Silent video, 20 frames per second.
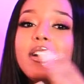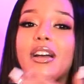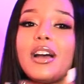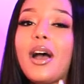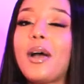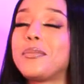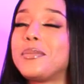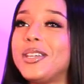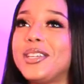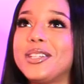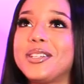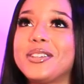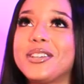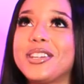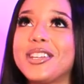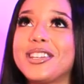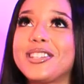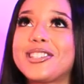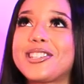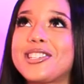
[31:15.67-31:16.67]
I mean
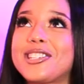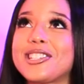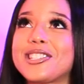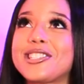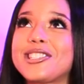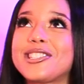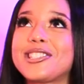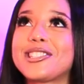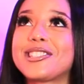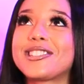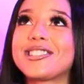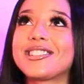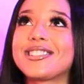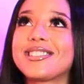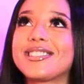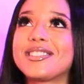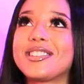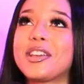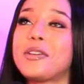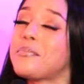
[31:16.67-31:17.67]
it's just
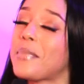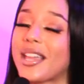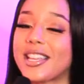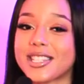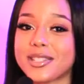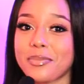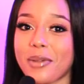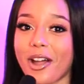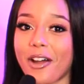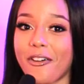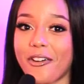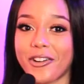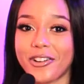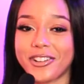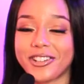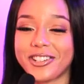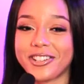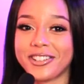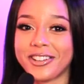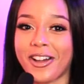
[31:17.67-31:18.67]
it makes my
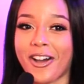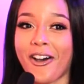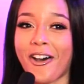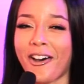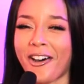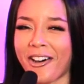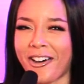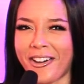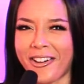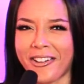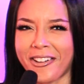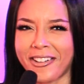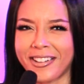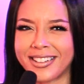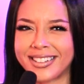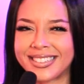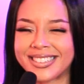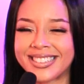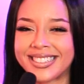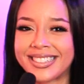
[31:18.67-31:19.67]
heart
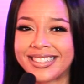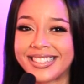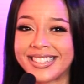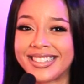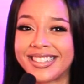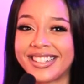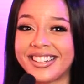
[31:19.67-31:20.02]
heart